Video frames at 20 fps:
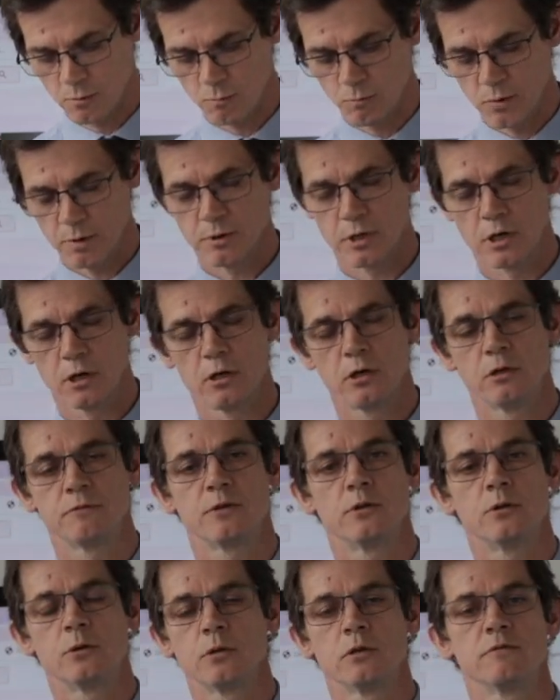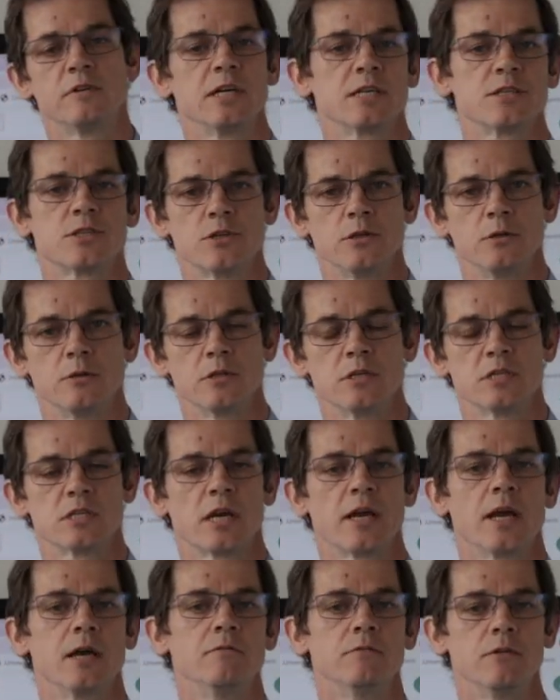We would love all of our students to
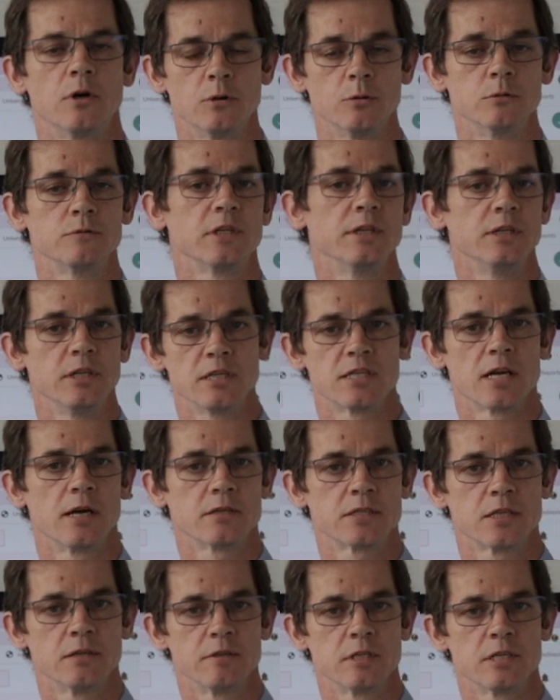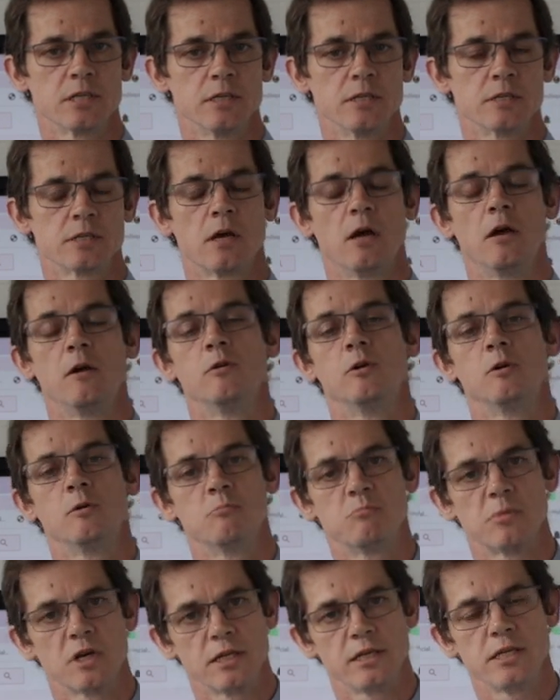get involved in these activities.
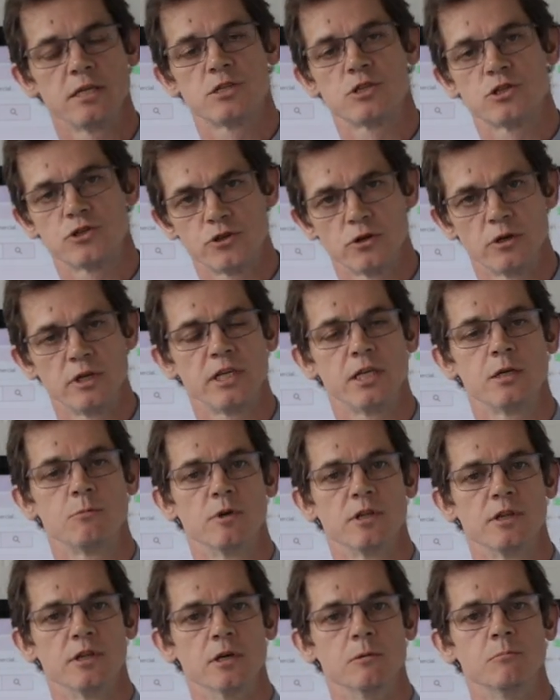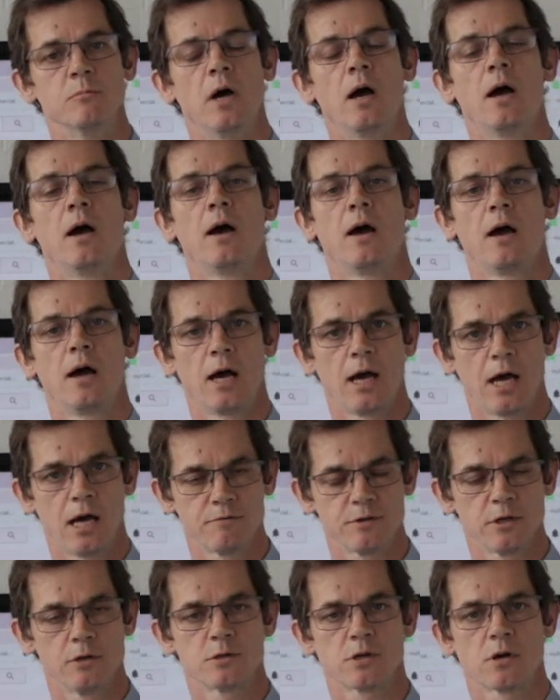Please join in with them
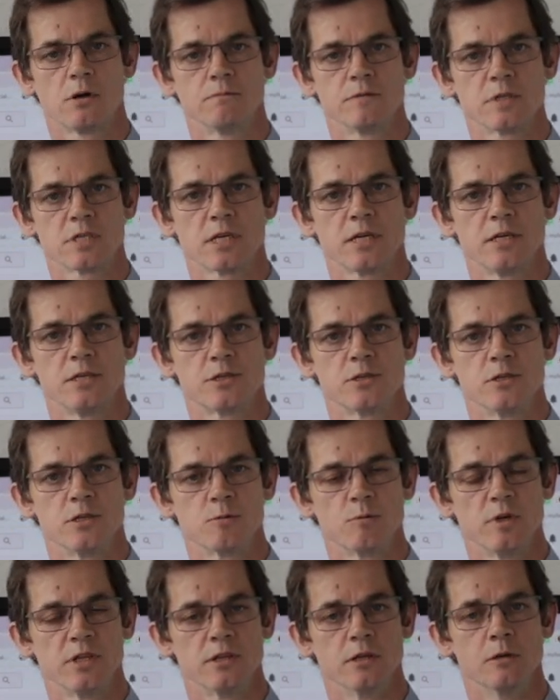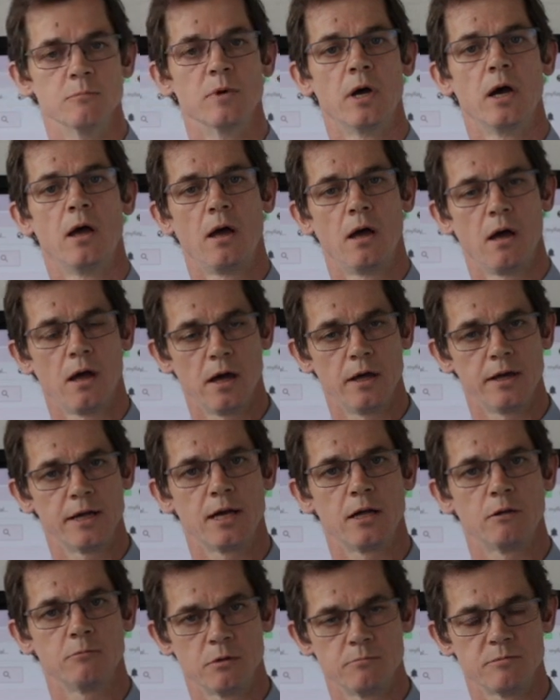have those conversations with them and
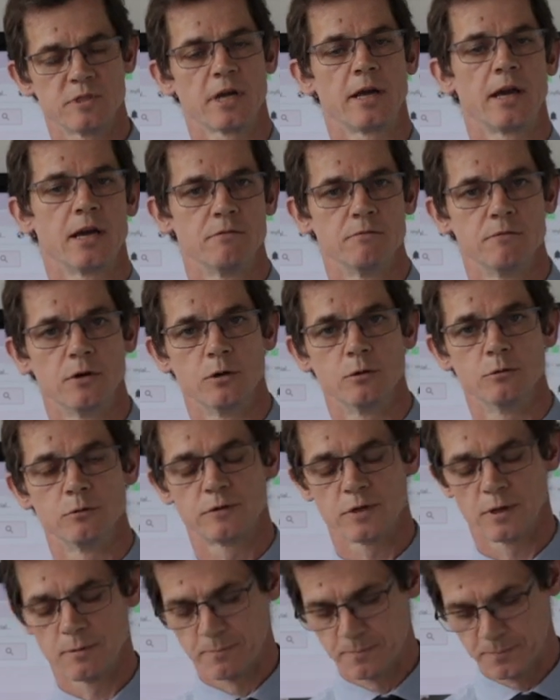help them to get involved.